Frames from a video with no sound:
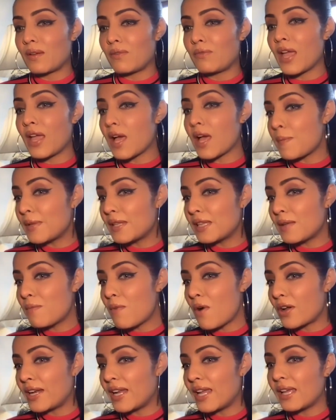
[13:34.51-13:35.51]
wake up in the
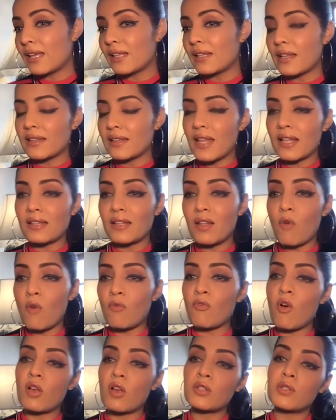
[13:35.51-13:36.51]
morning, and then of
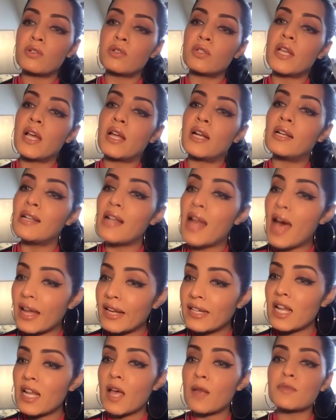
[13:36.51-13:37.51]
course, you know, there are
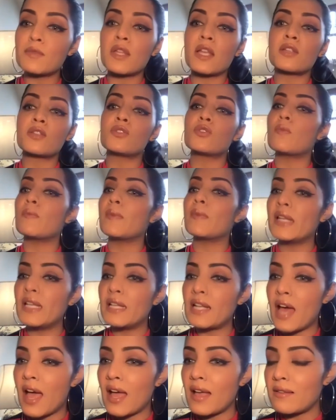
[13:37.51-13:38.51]
lineups, there are so many
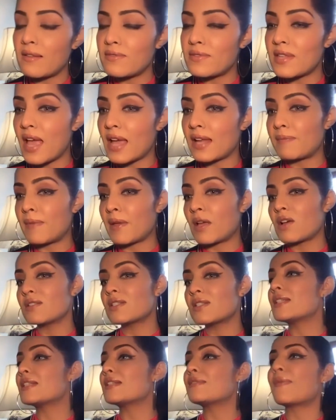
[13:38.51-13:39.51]
lives, and
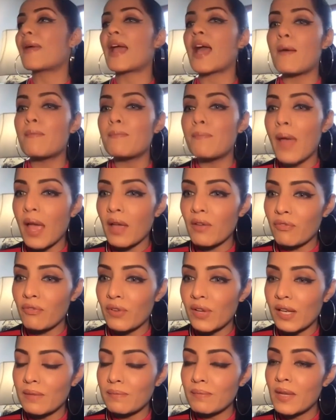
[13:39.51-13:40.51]
because it is my comeback
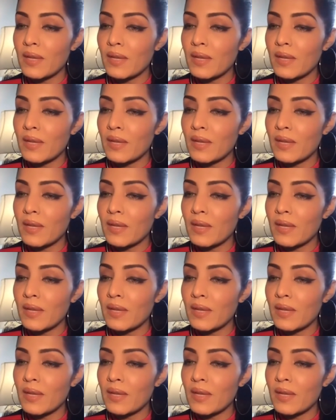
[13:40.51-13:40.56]
film,